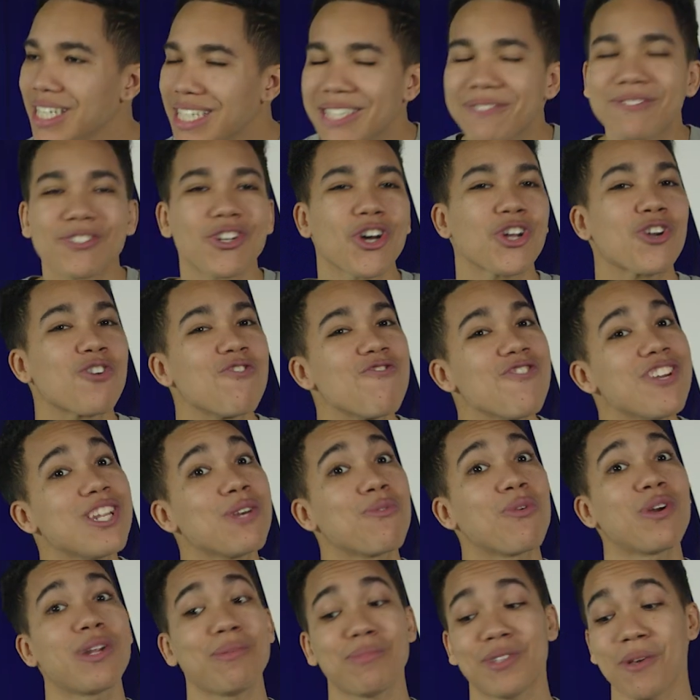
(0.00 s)
even though I don't really
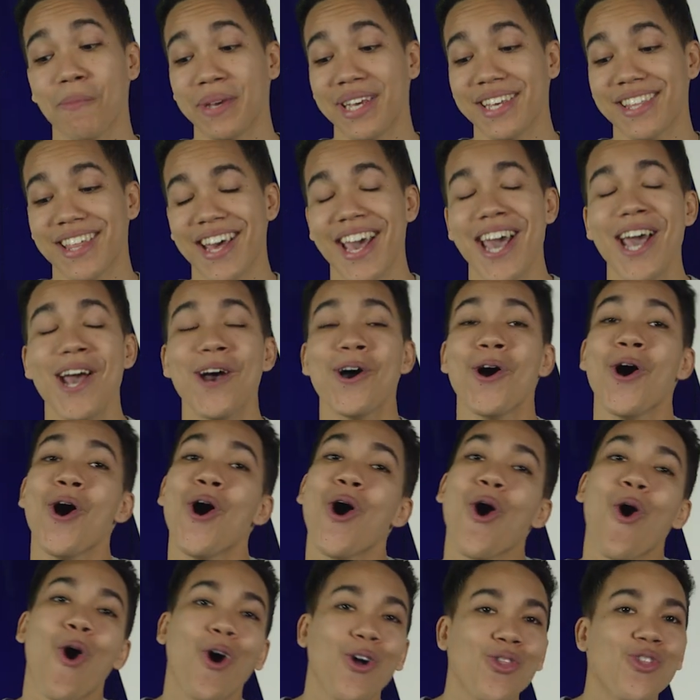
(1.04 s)
want him to be there.
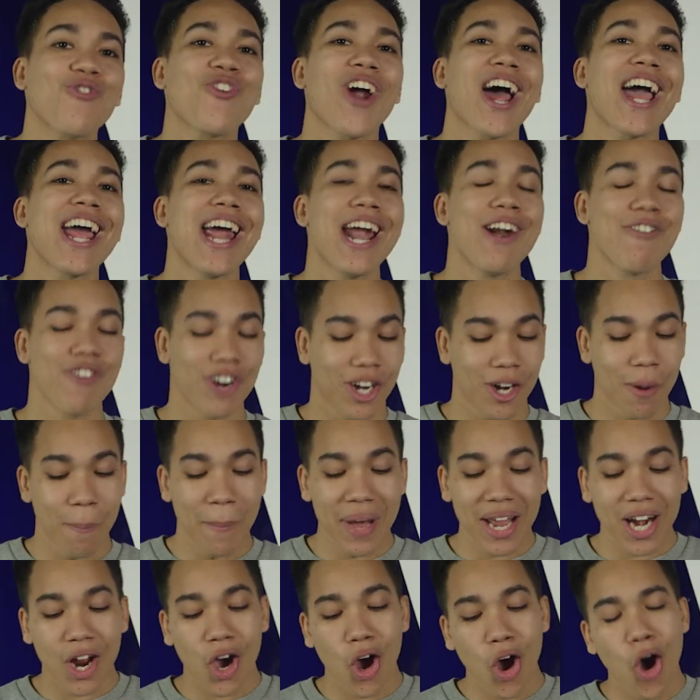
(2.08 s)
On the right, Eric
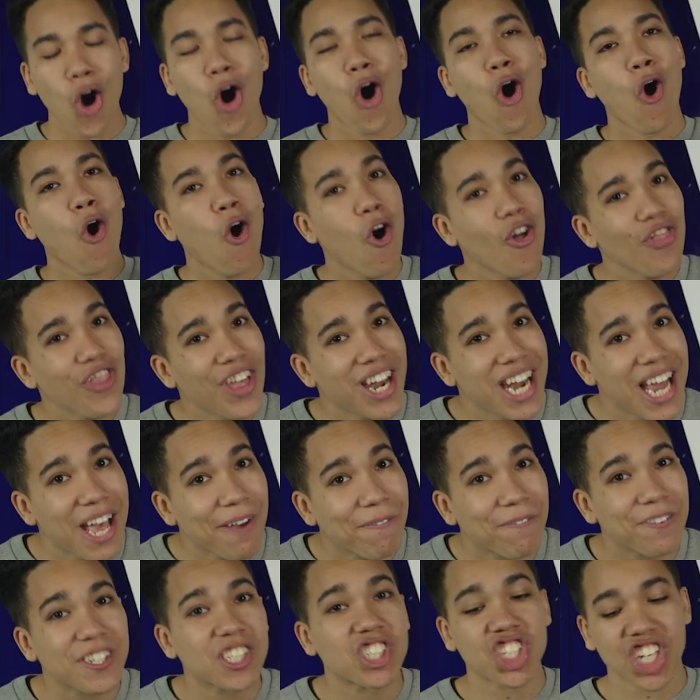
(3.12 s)
Lamella. On the
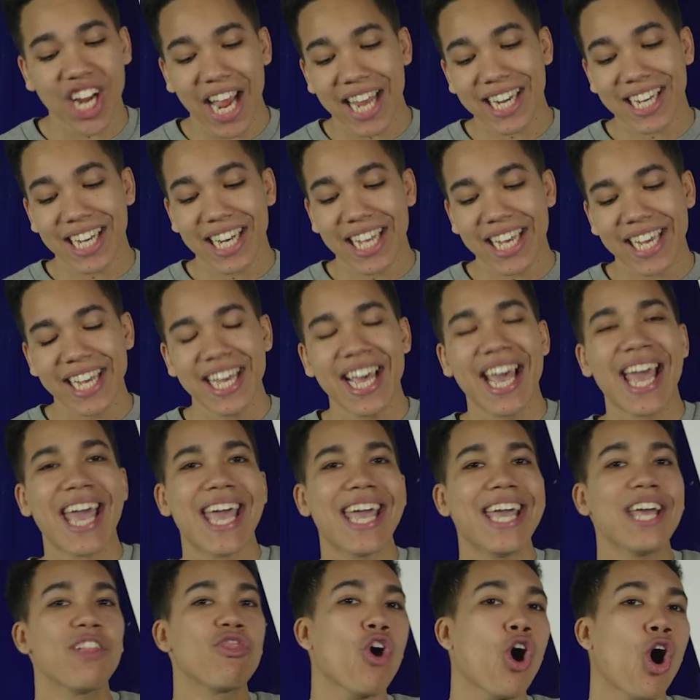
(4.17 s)
left, Chadley.
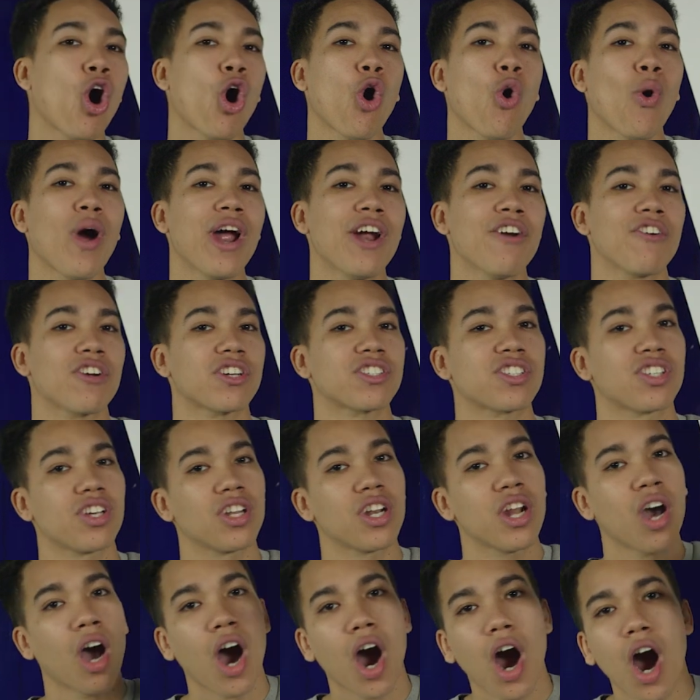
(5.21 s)
In the hole,
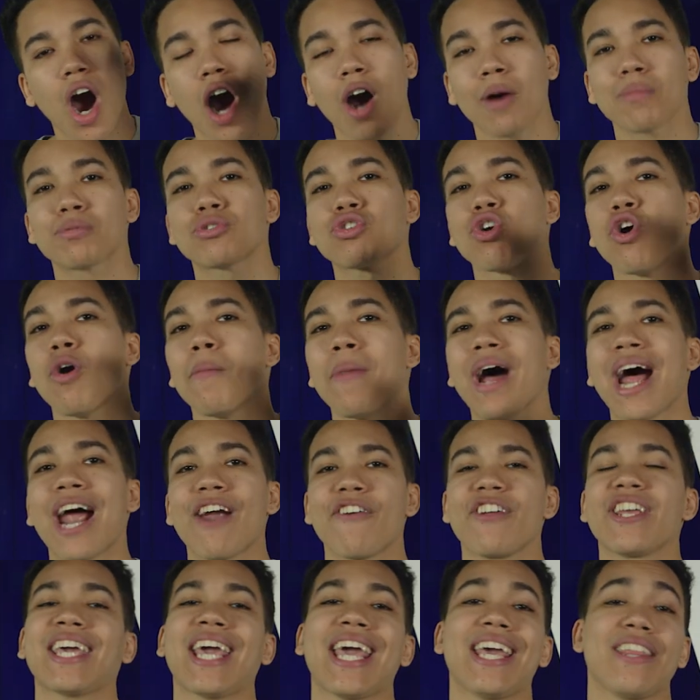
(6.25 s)
Eriksen. Up top,
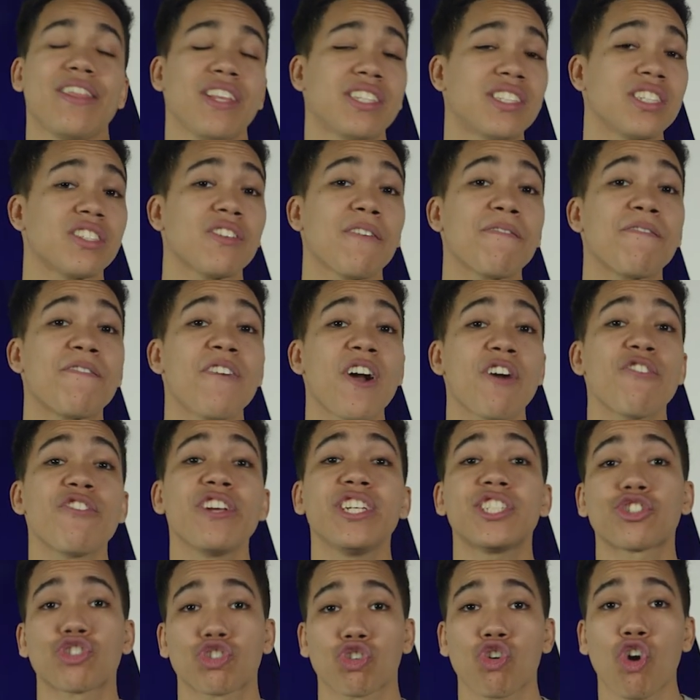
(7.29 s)
Harry Kane. This is a
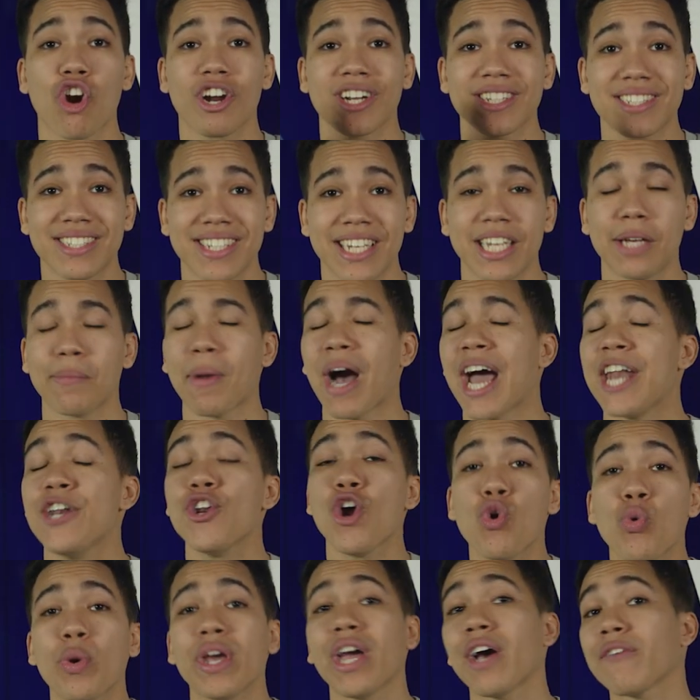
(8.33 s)
very strong team. I
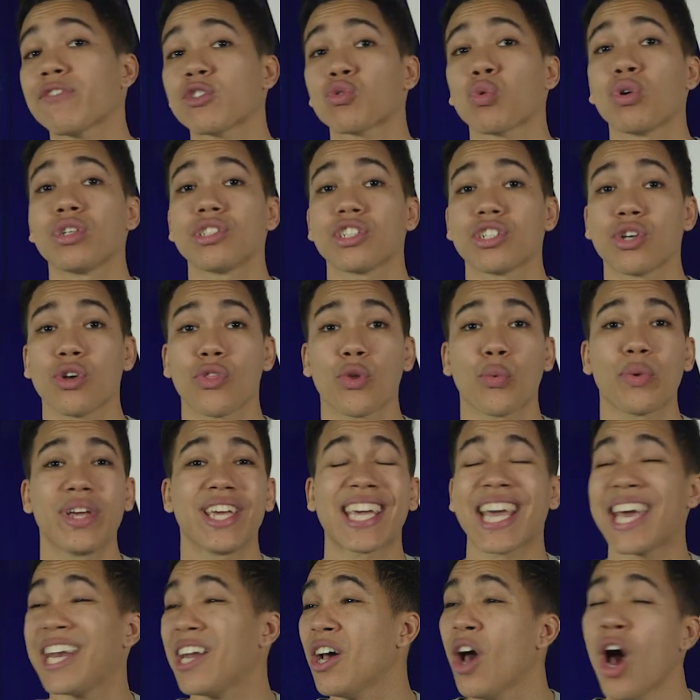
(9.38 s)
know we have Swansea on the
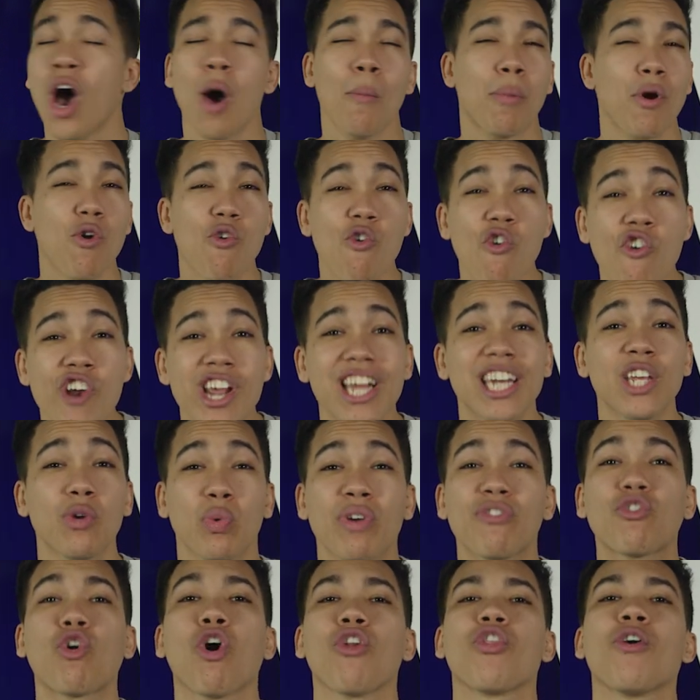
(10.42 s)
weekend, but really,
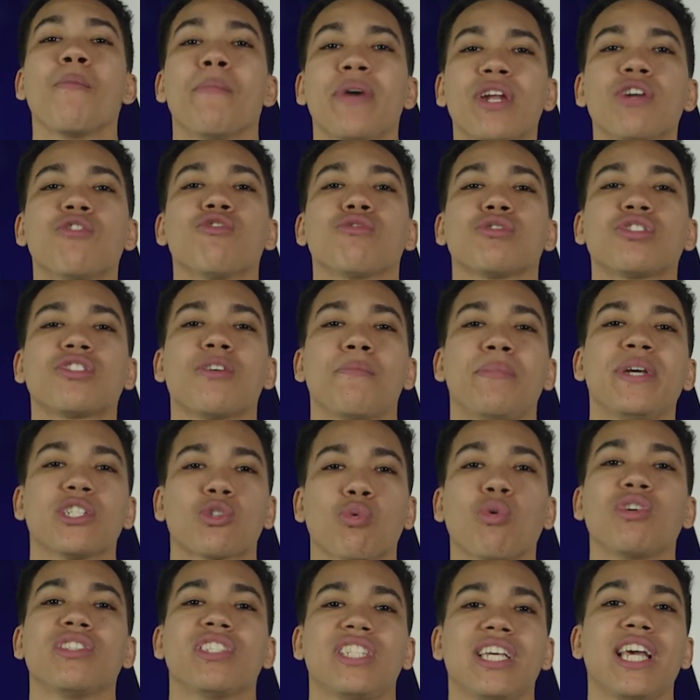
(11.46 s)
we've got the minerals to beat
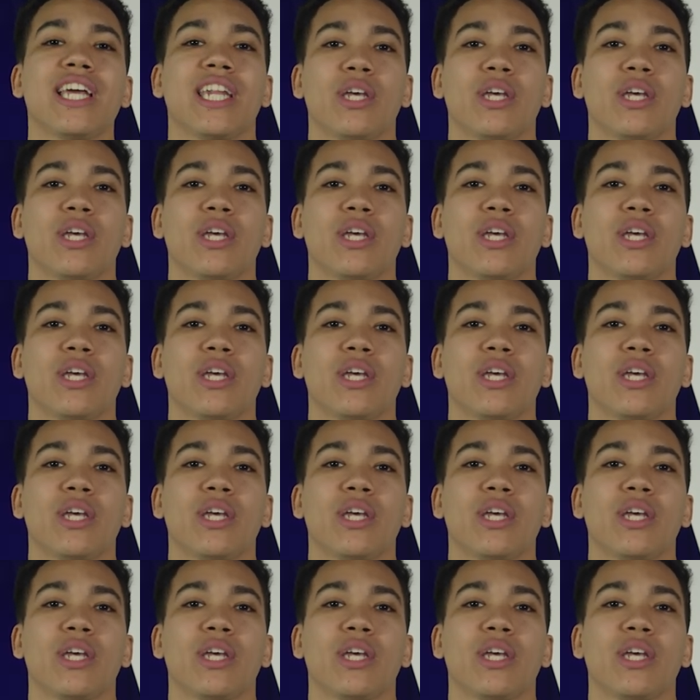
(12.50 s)
Swansea